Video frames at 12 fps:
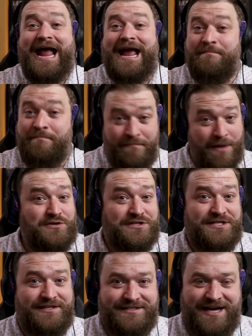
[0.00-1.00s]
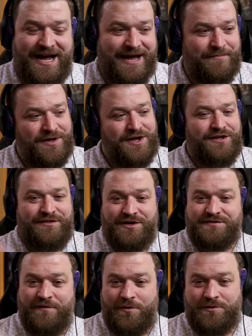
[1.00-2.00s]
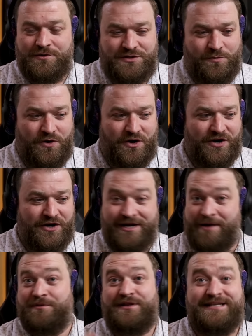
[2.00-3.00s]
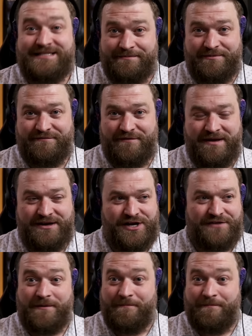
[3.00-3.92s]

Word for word: And most of the time, those vocals were completely separate from each other,